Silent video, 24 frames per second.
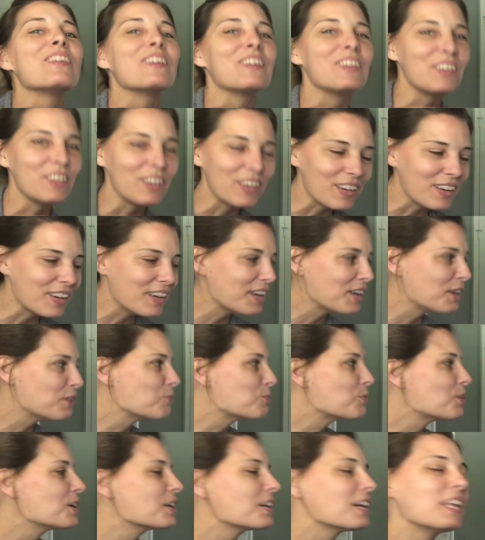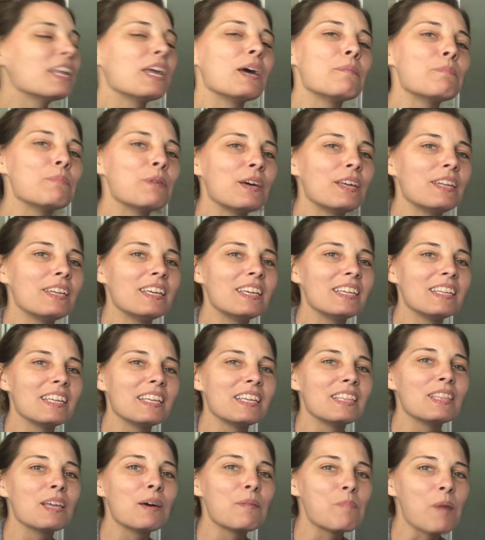Good. We're going to put it
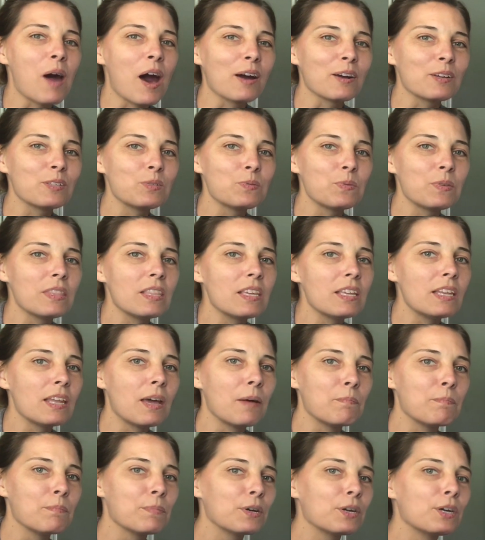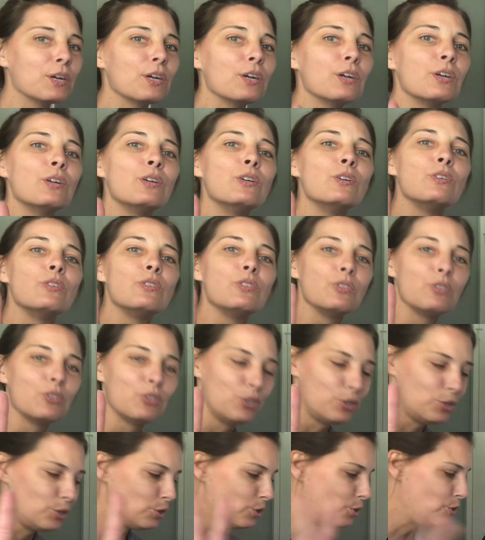in the box with the number
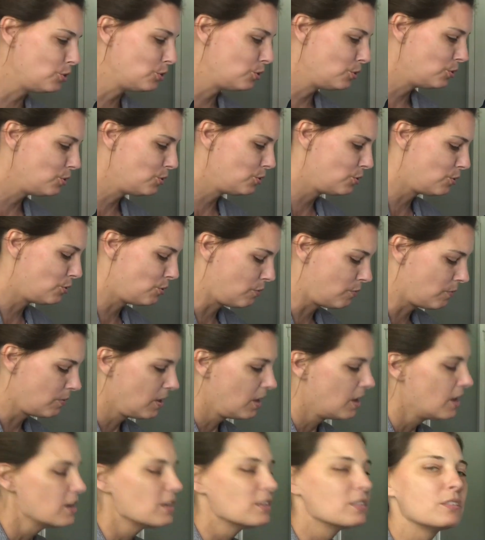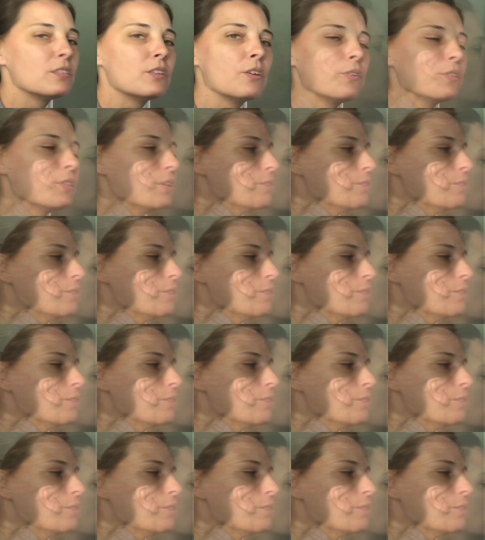2. So